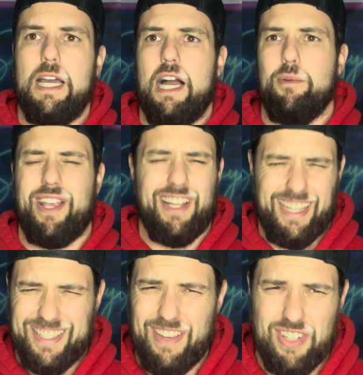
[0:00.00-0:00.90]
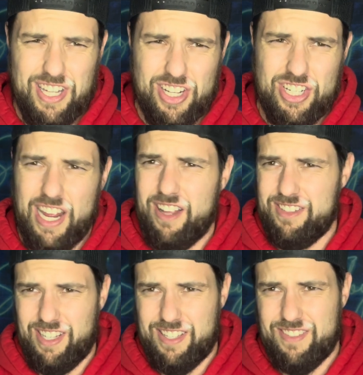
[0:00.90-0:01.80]
He caught like 7 touchdowns,
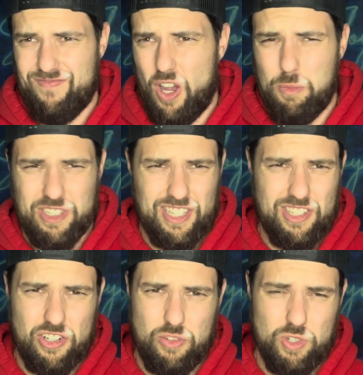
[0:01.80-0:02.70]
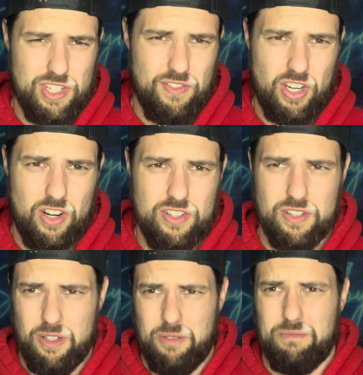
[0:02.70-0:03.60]
like almost 600 receiving yards.
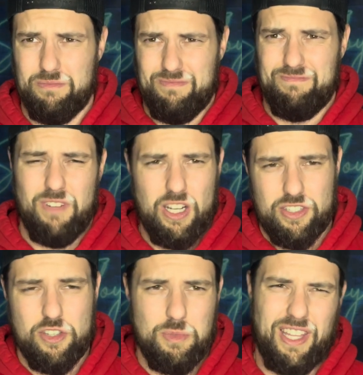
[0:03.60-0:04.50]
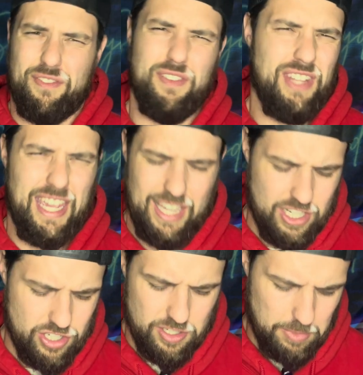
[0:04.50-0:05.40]
Like 58
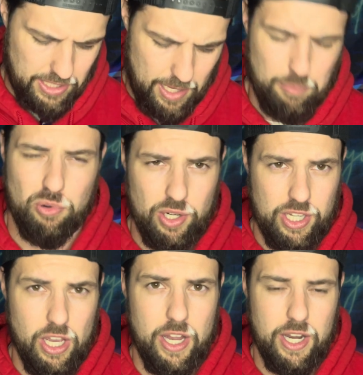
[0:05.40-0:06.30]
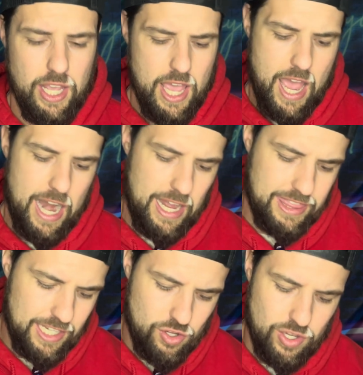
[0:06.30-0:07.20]
catches, something like that. Pretty good. And I
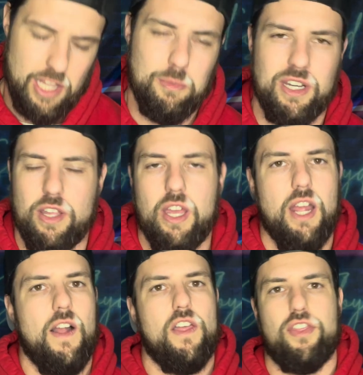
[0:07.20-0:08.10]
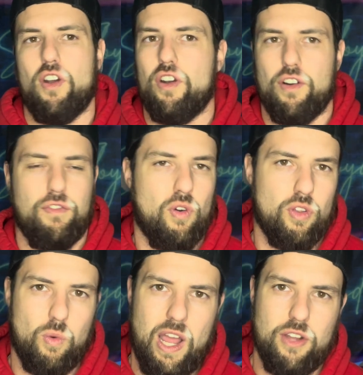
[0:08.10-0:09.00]
think you can get him in a 3rd or
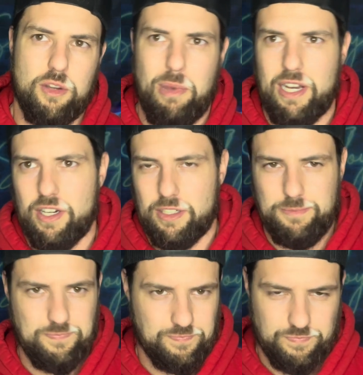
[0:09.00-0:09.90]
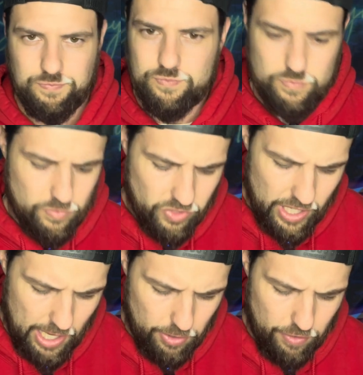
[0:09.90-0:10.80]
4th round, depending on
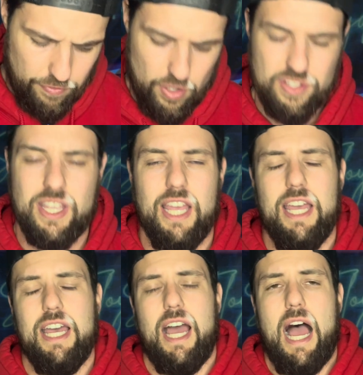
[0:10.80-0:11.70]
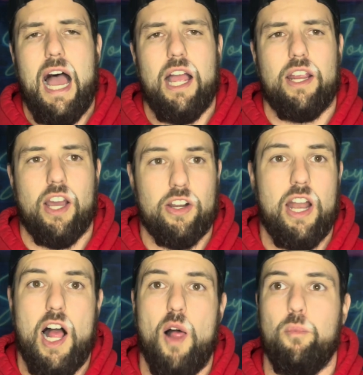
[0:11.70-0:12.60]
how it all falls. Gunnar
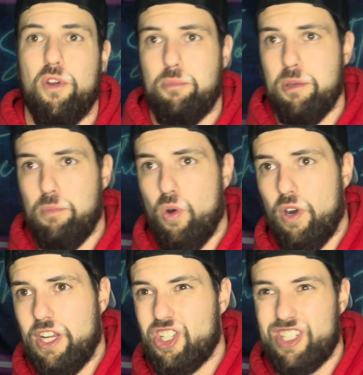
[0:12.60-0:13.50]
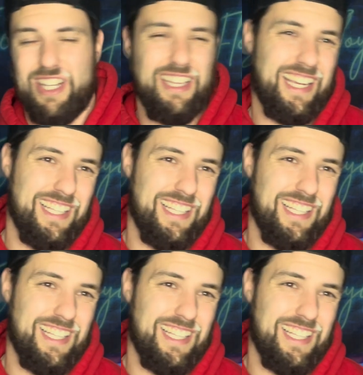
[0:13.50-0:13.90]
Helm would be more, he's just like a